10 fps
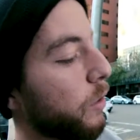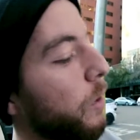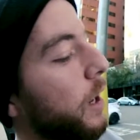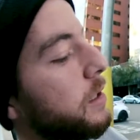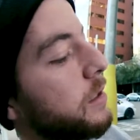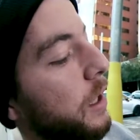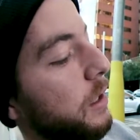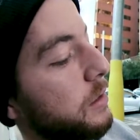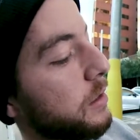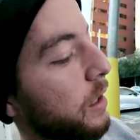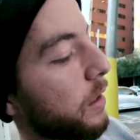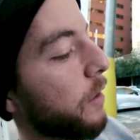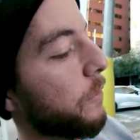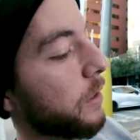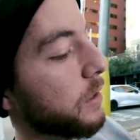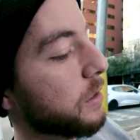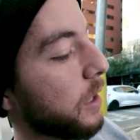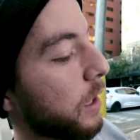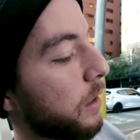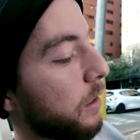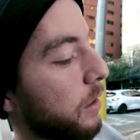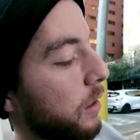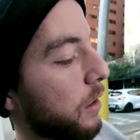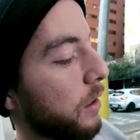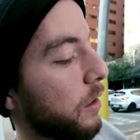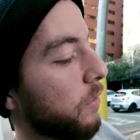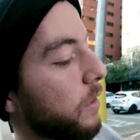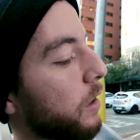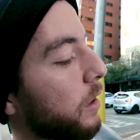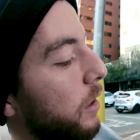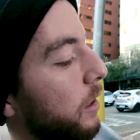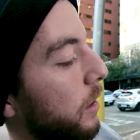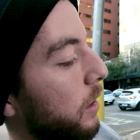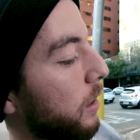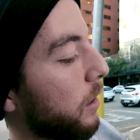The white side is the South African side, very clean.